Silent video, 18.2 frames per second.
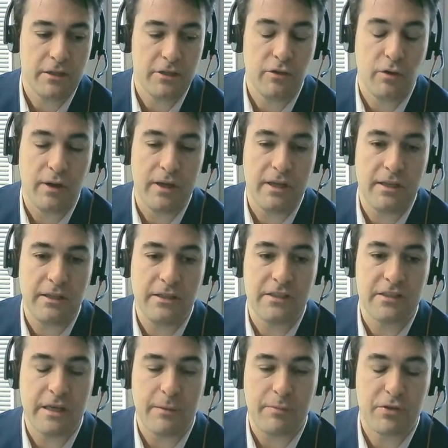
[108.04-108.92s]
you know,
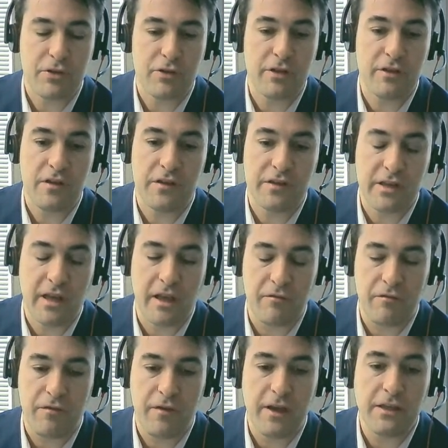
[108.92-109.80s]
inception and
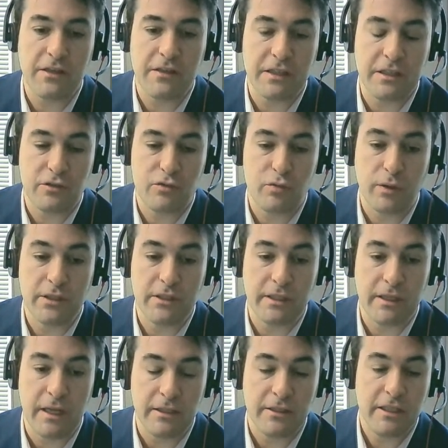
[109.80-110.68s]
design phase in
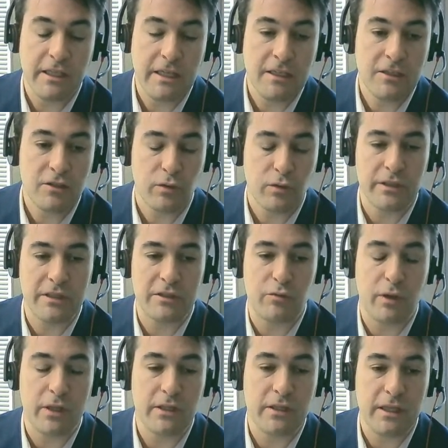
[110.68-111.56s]
2019,
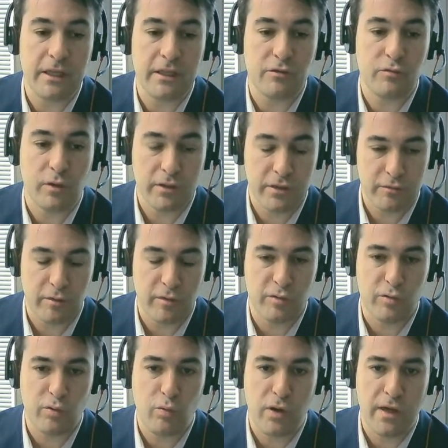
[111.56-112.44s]
2020, and
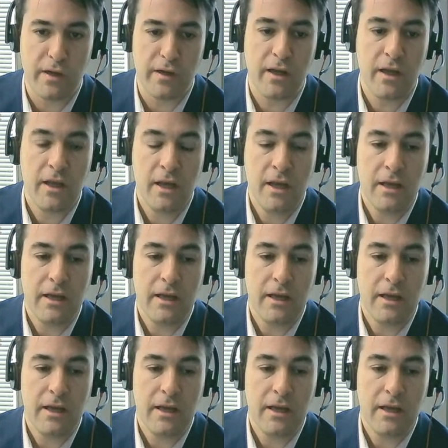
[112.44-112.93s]
2021